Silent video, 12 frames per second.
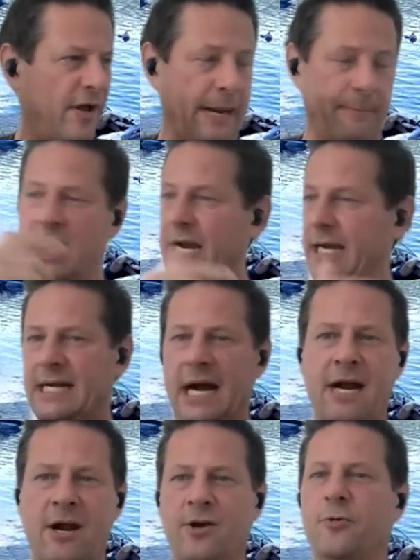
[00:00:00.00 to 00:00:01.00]
my
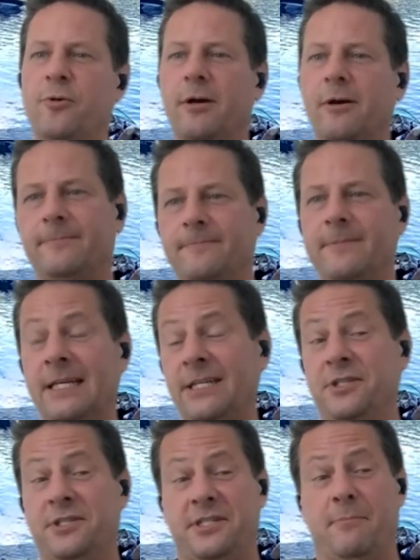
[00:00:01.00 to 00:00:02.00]
entire career. It's
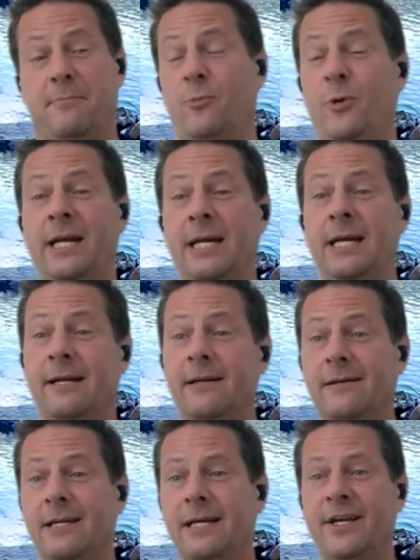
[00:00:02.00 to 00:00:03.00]
just something we did.
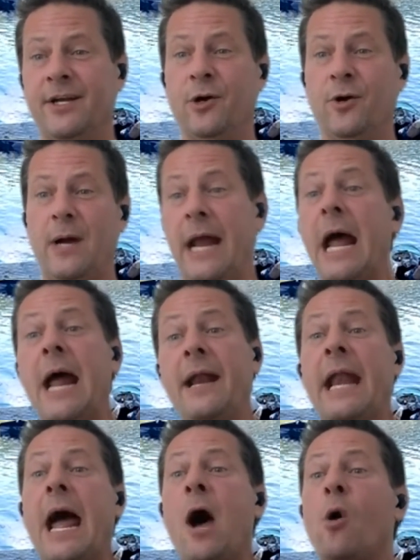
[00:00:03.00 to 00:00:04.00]
And
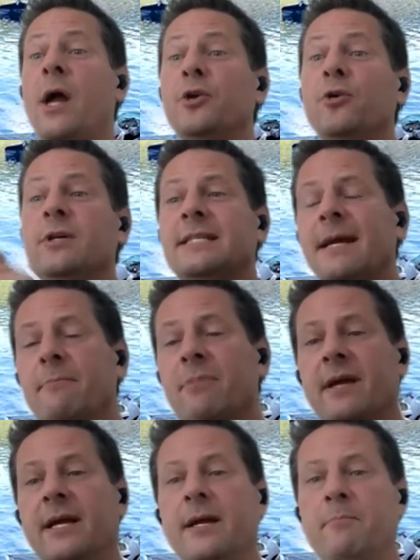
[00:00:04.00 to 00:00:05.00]
now I do the same
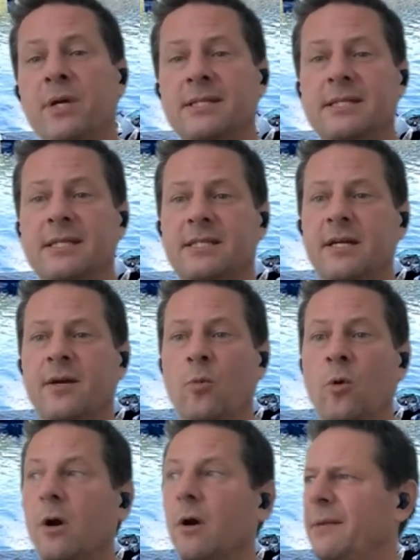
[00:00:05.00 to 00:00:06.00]
thing in business and in
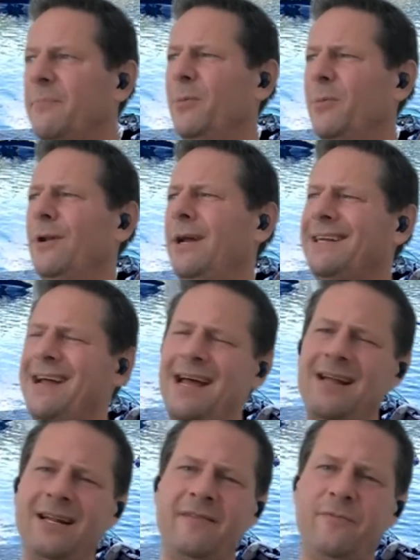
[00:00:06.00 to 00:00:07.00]
work, and people are like,
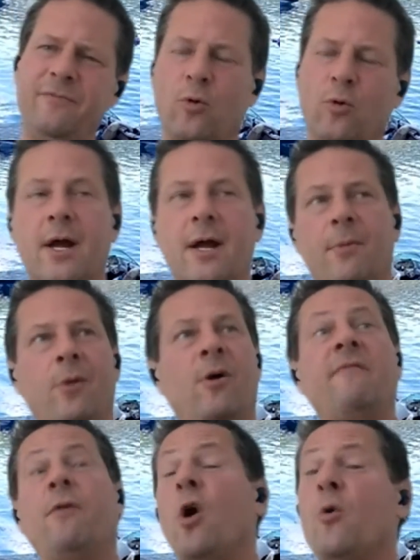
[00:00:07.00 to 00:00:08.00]
leave your work. My
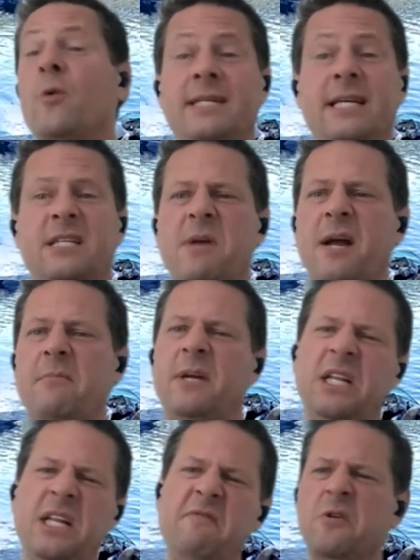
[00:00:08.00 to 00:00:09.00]
wife always gets mad at me.
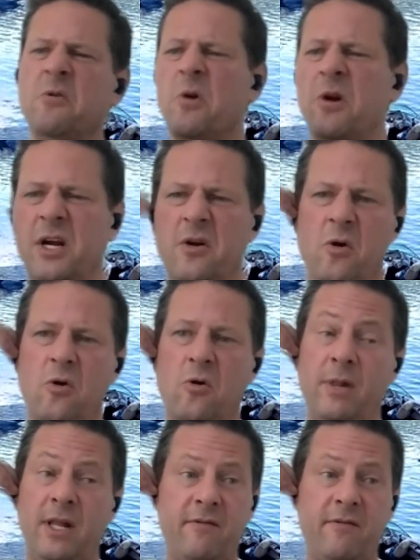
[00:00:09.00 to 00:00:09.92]
Leave your work at home.